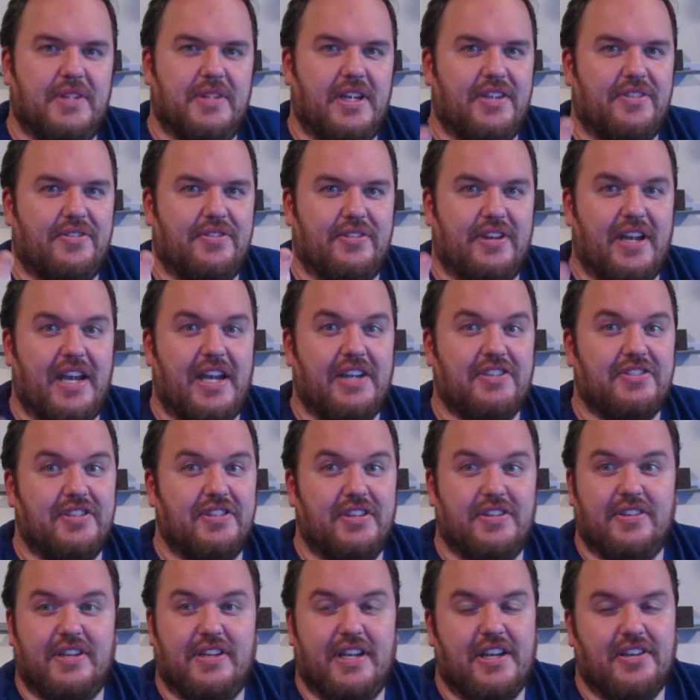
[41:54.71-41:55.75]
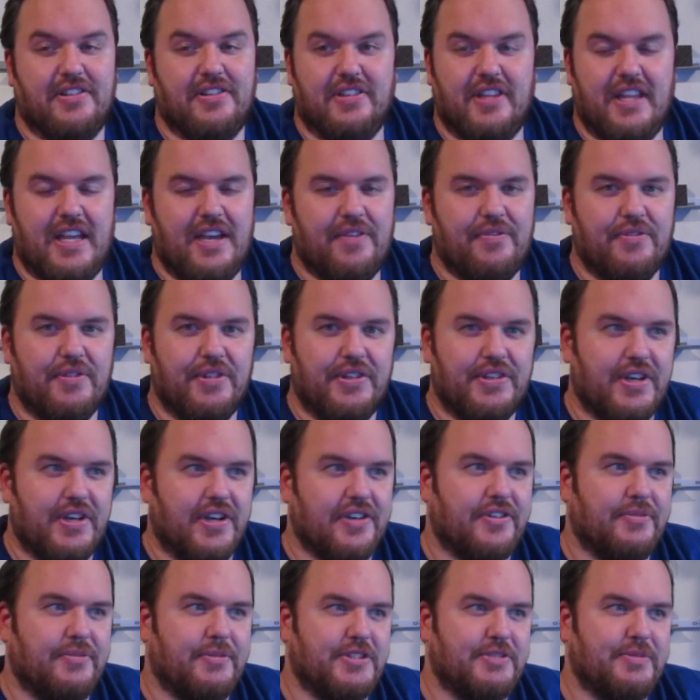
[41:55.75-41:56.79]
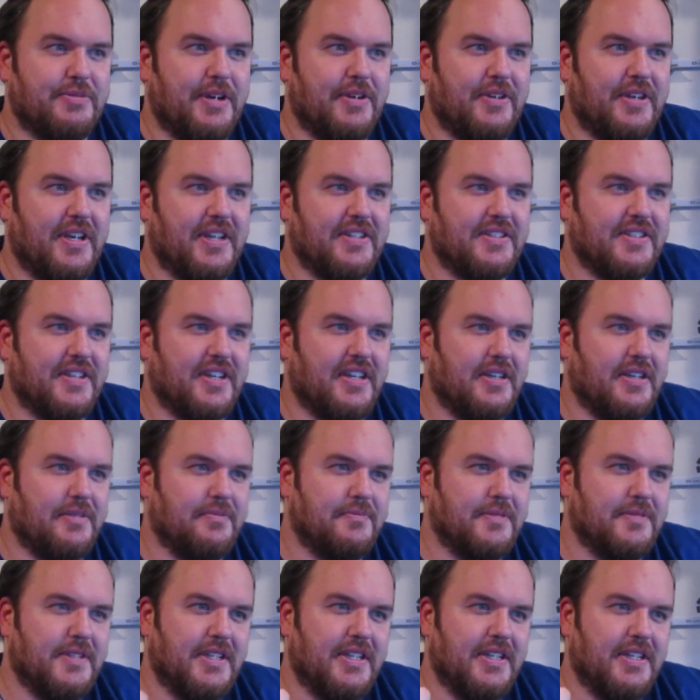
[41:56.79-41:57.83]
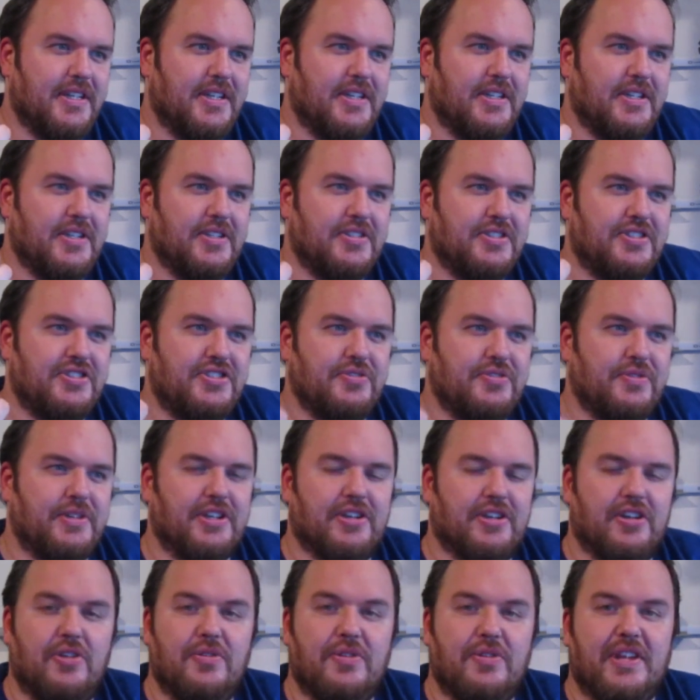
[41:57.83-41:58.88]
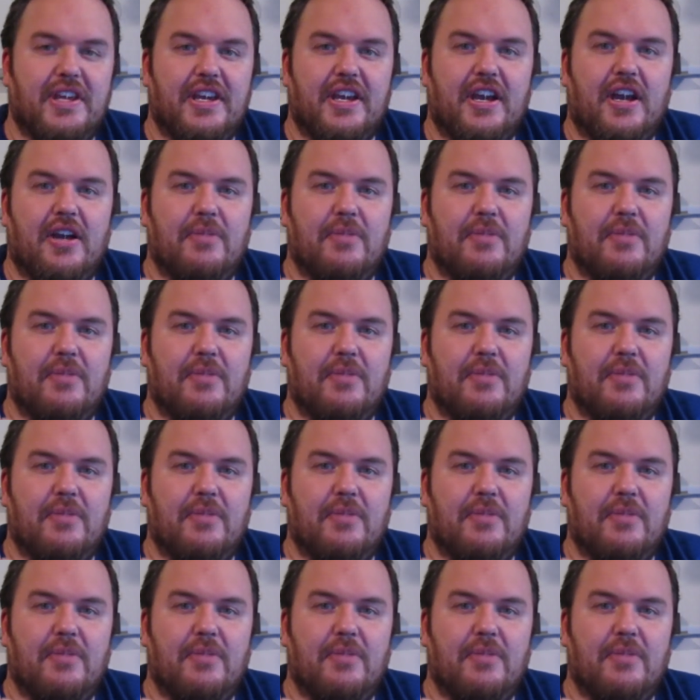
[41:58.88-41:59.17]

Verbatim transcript: as for Ash, the other character that I haven't really talked so much about yet, um, she's doing her own thing.